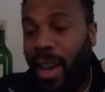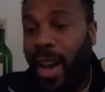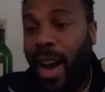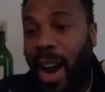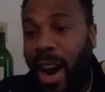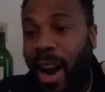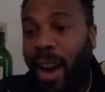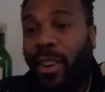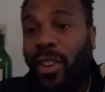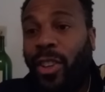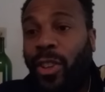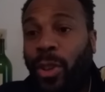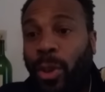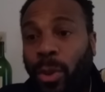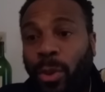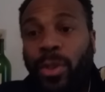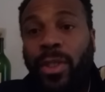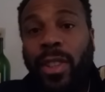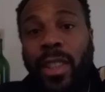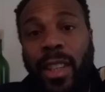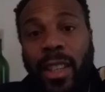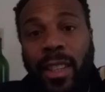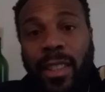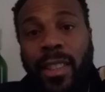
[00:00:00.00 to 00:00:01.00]
are
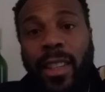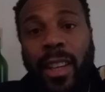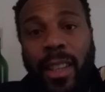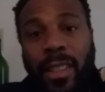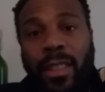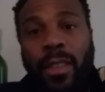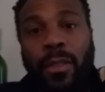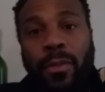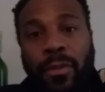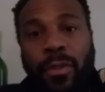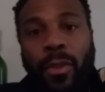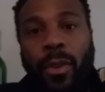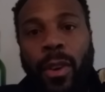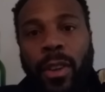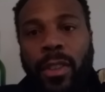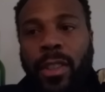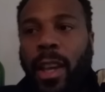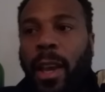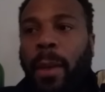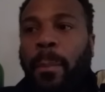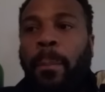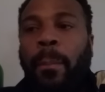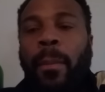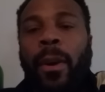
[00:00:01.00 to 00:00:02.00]
using excessive
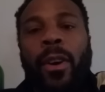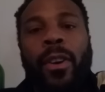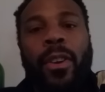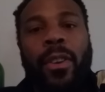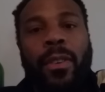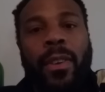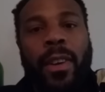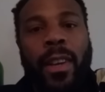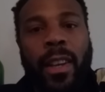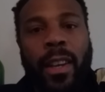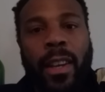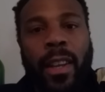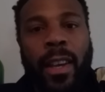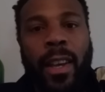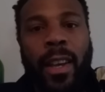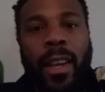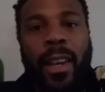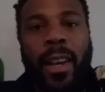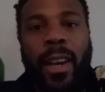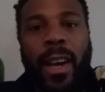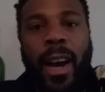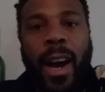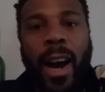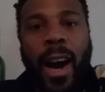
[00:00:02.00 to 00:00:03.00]
force and murdering
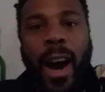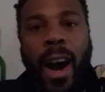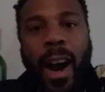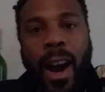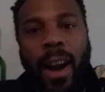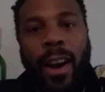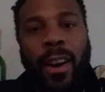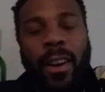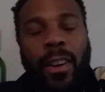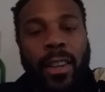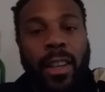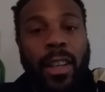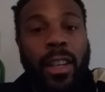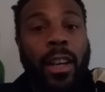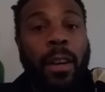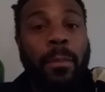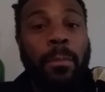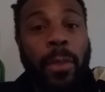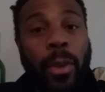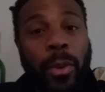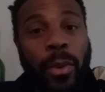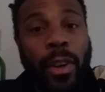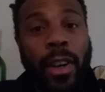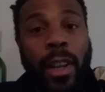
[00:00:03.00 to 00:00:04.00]
our
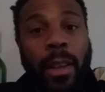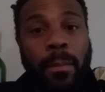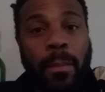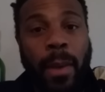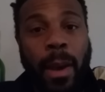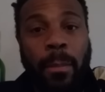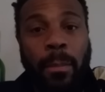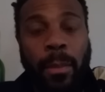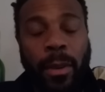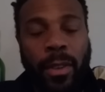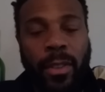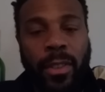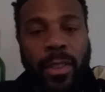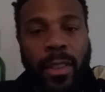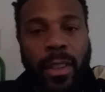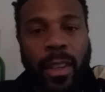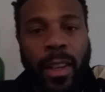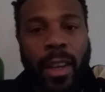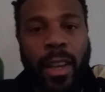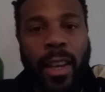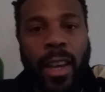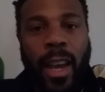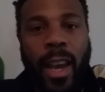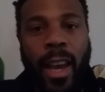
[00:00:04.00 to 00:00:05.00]
community members.
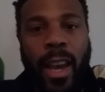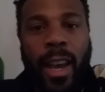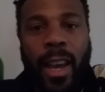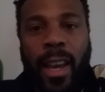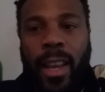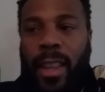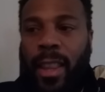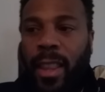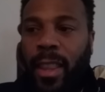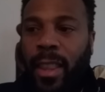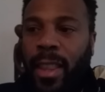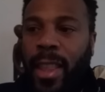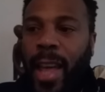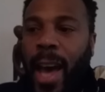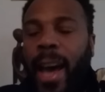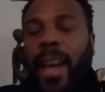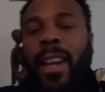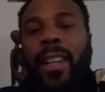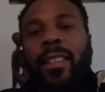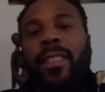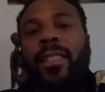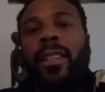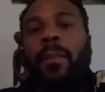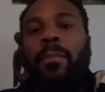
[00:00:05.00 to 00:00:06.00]
And
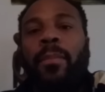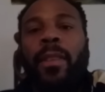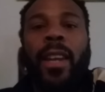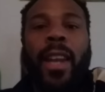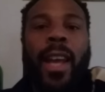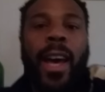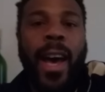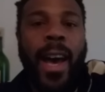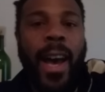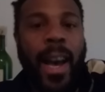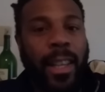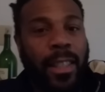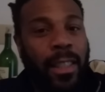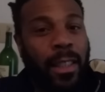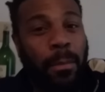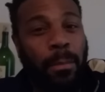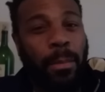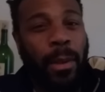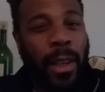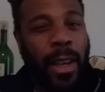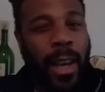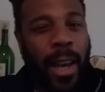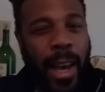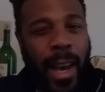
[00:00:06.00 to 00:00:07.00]
that is something that has to
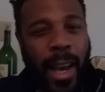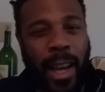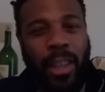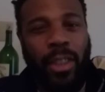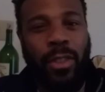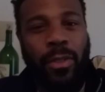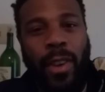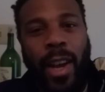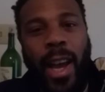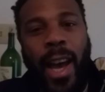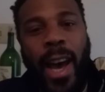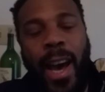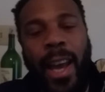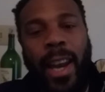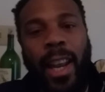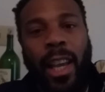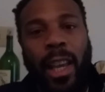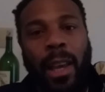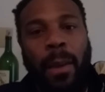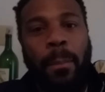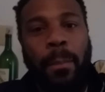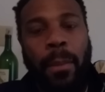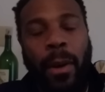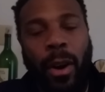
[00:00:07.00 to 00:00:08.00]
be an extra added
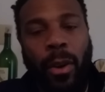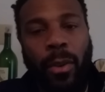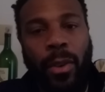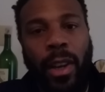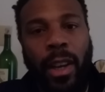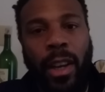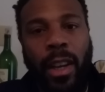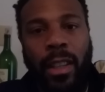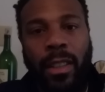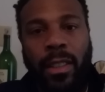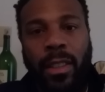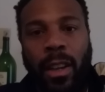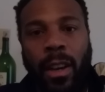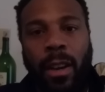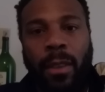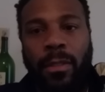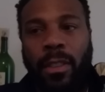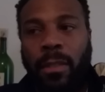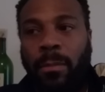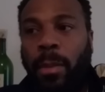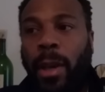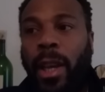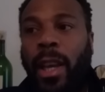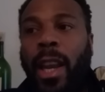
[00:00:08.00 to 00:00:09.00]
component in terms
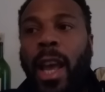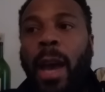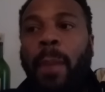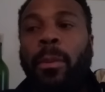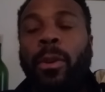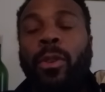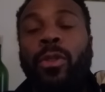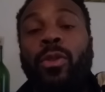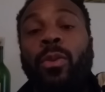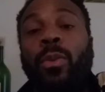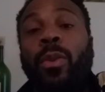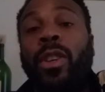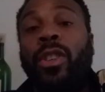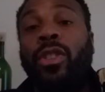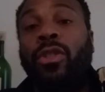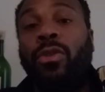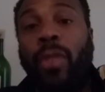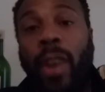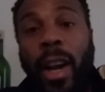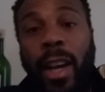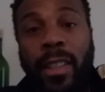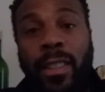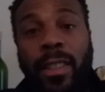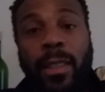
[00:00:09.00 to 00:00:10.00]
of being able to
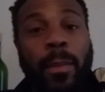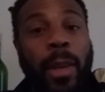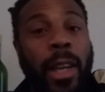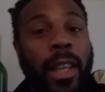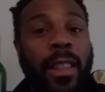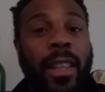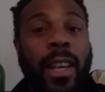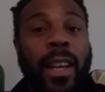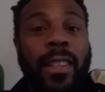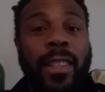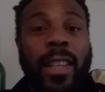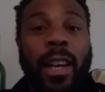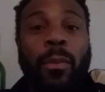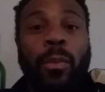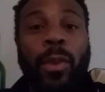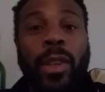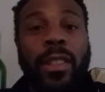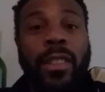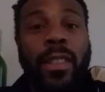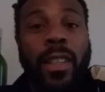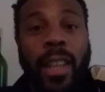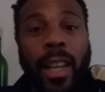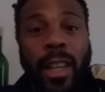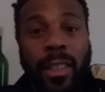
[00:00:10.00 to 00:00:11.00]
address some of the things that we
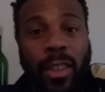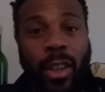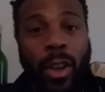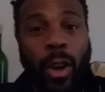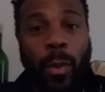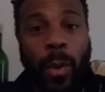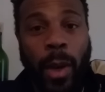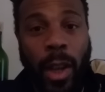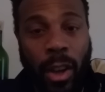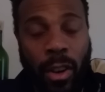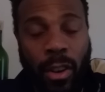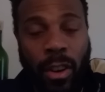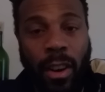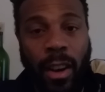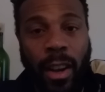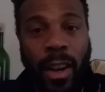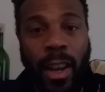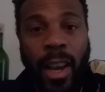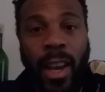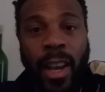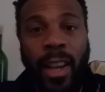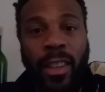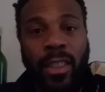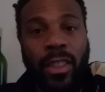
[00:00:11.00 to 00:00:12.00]
see that's going on.
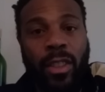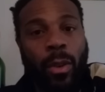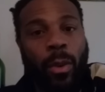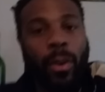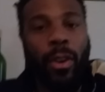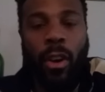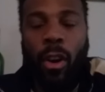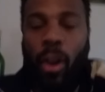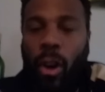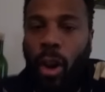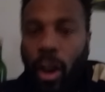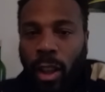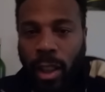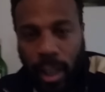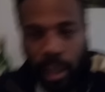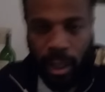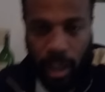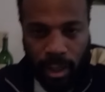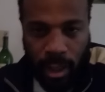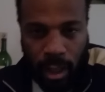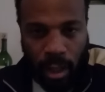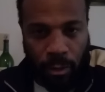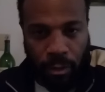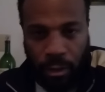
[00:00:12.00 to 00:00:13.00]
So in all of
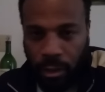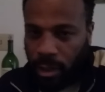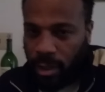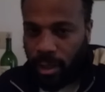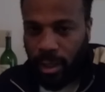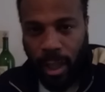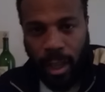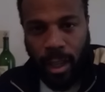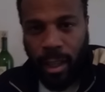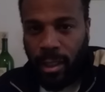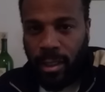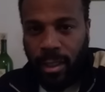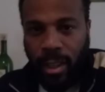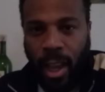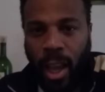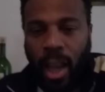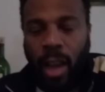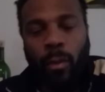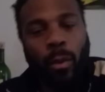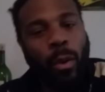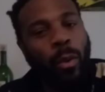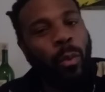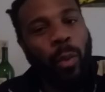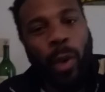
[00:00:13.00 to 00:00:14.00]
these different states
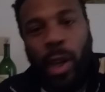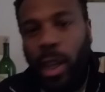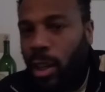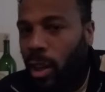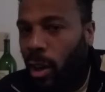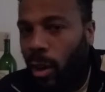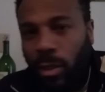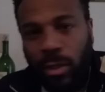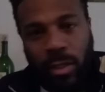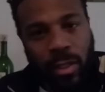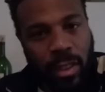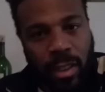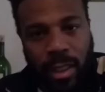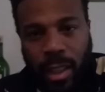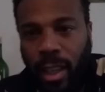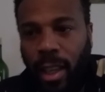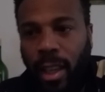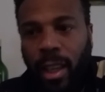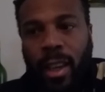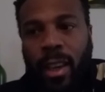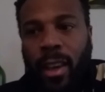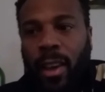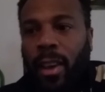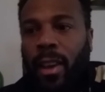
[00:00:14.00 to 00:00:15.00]
where we don't
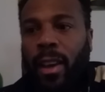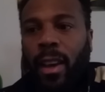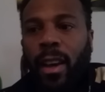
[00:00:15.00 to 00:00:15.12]
see